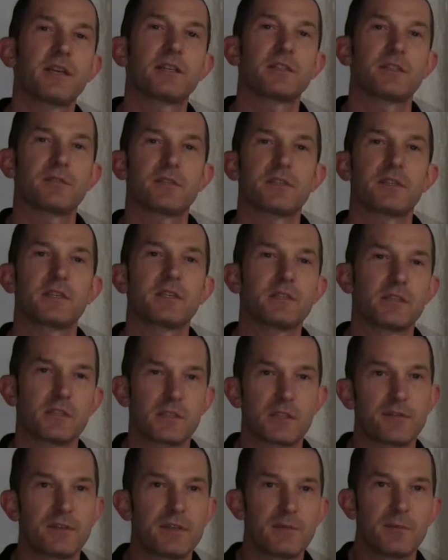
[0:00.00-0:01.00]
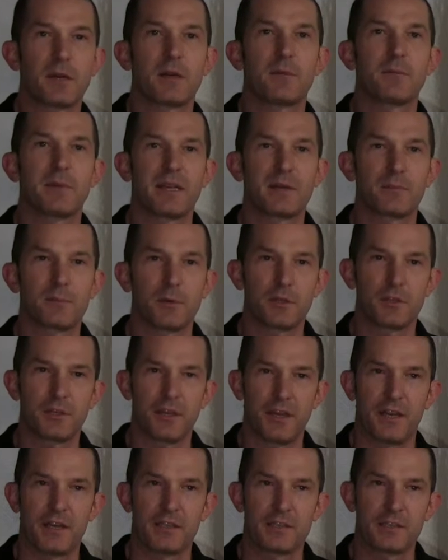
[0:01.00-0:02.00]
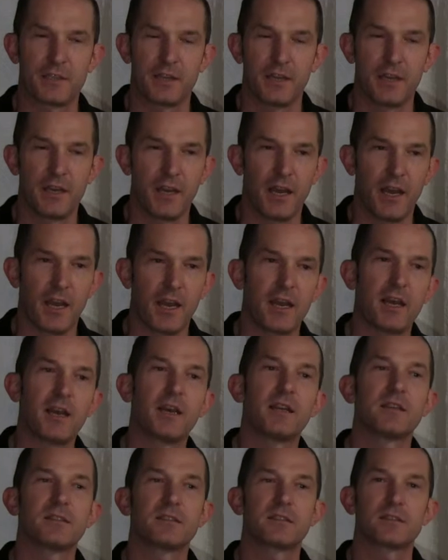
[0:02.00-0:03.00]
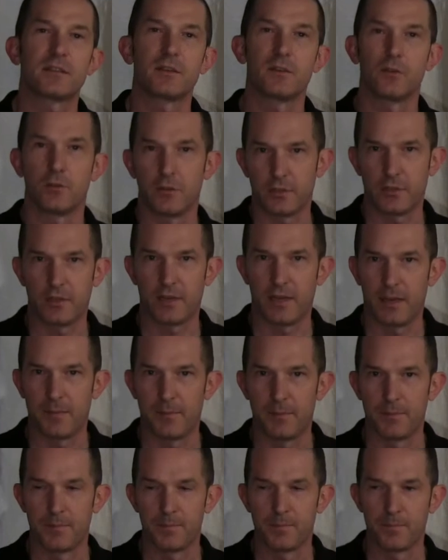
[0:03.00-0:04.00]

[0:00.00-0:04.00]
activities as the V Brown Bag podcast and the Auto Lab.